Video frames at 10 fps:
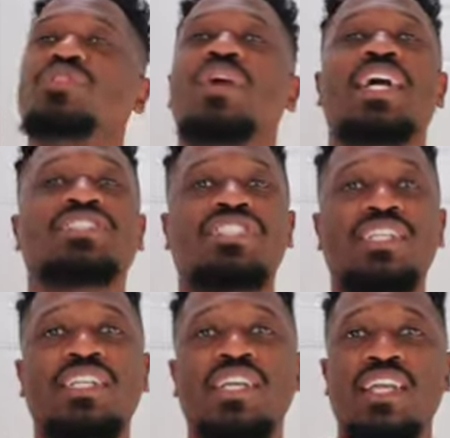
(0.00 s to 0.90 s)
You
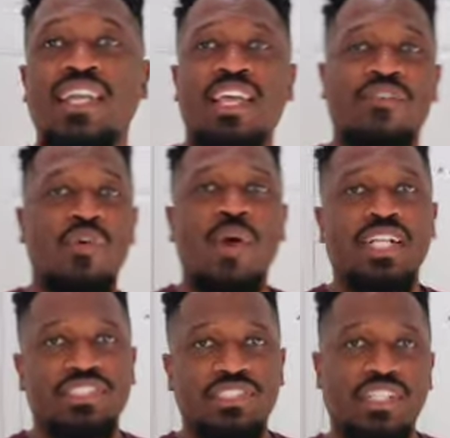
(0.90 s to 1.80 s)
actually, if you're
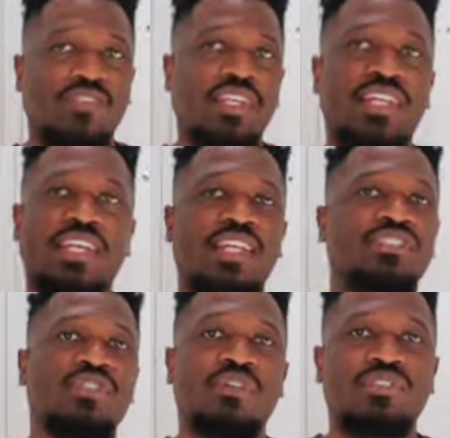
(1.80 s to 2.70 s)
watching TV, it
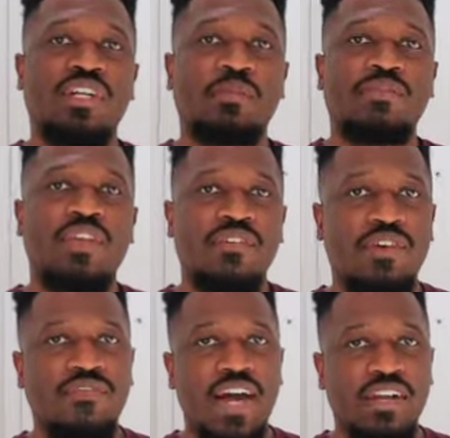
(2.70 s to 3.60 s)
shows up. If you have
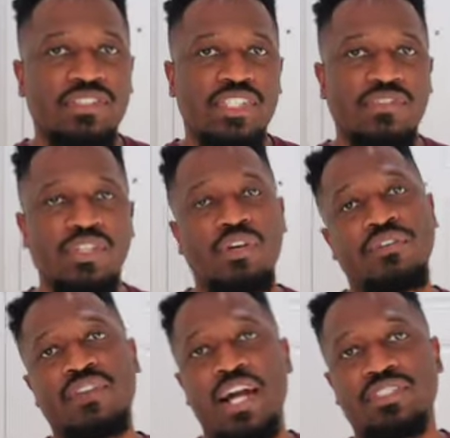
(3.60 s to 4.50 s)
a Fire TV or a
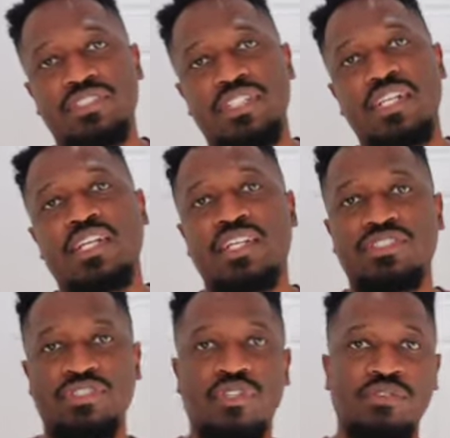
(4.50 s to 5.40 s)
Fire Stick, it
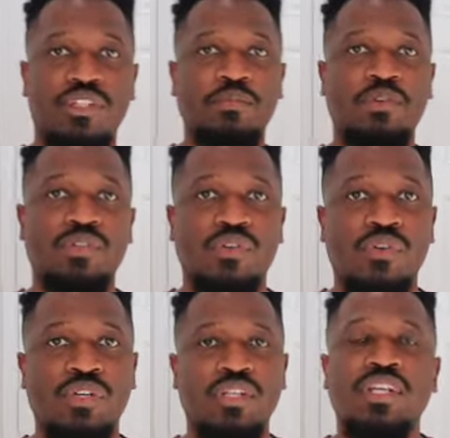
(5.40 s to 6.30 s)
shows up on the
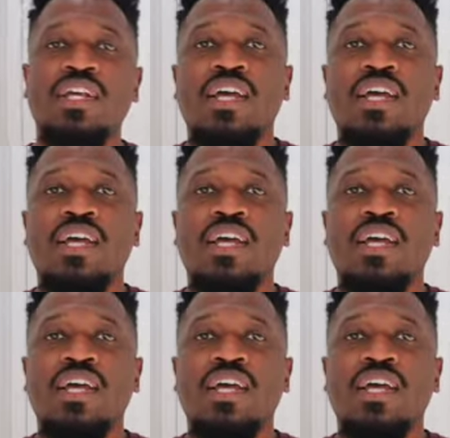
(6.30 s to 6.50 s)
corner.